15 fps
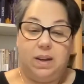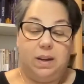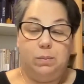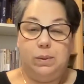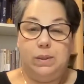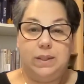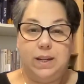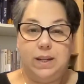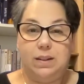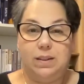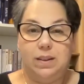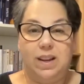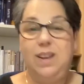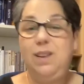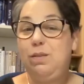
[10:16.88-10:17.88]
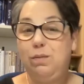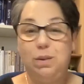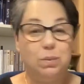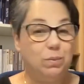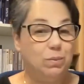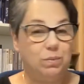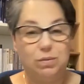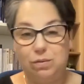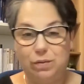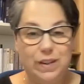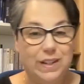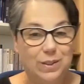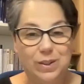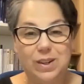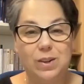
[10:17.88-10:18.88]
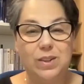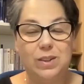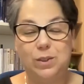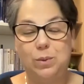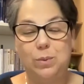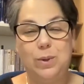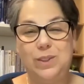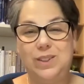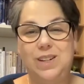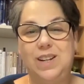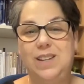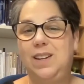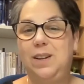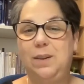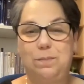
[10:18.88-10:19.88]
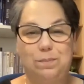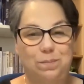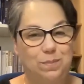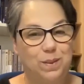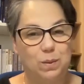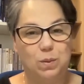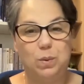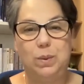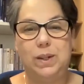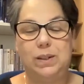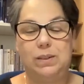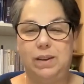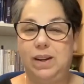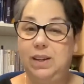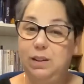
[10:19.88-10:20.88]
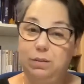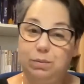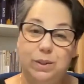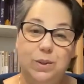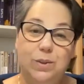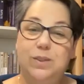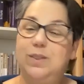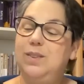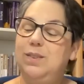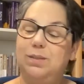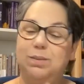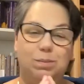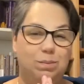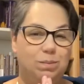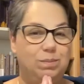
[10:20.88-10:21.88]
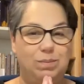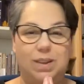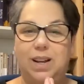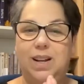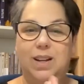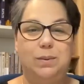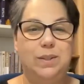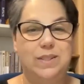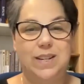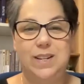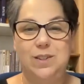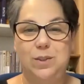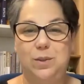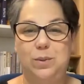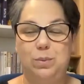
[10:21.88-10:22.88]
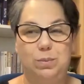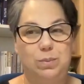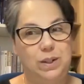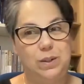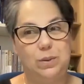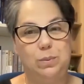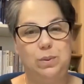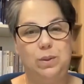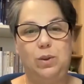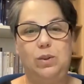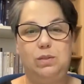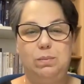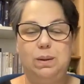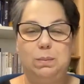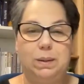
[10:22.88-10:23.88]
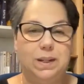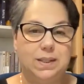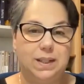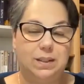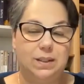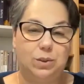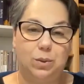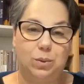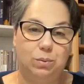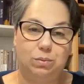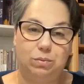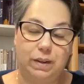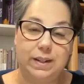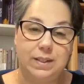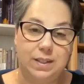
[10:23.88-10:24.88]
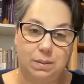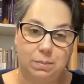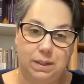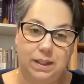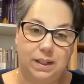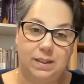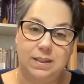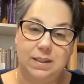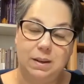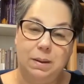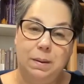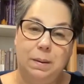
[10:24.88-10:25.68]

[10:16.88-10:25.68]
and we'll see. If we're fit to walk together, we will. And if we don't, I will send you, with all of my blessing, to find something else.